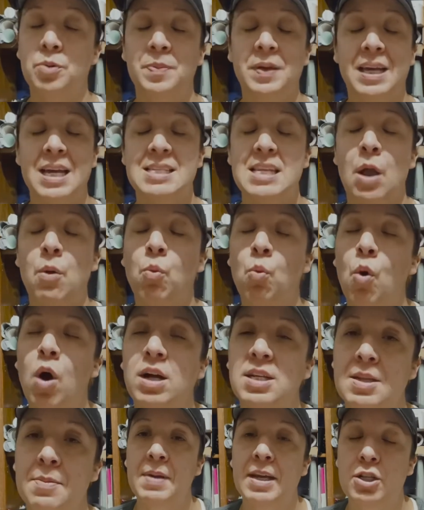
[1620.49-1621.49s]
because I
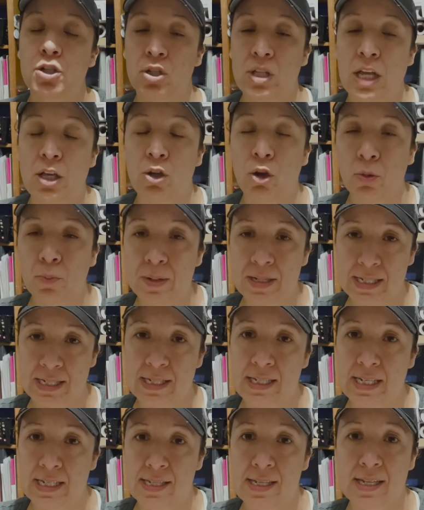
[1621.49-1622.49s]
want to sure that your
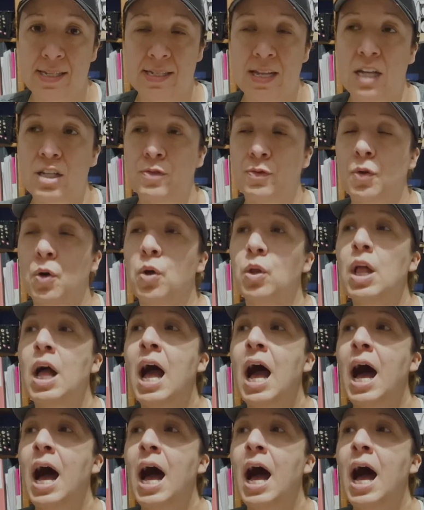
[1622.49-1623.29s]
business is successful.